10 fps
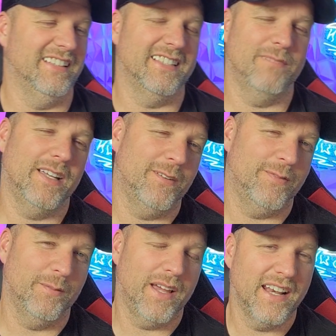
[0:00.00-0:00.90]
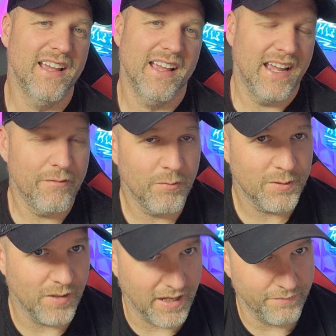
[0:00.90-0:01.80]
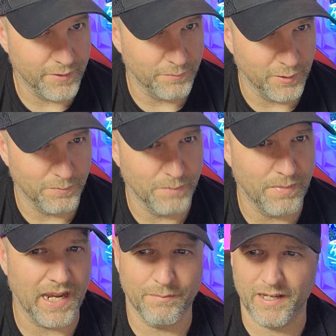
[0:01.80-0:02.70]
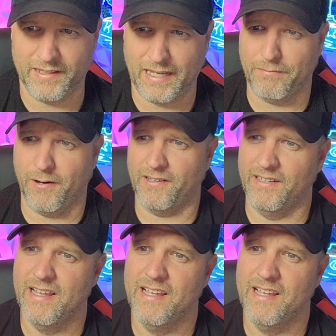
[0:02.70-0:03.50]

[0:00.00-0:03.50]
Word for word: Does that make you feel bad? Every once in a while, I feel a little bit bad about that part,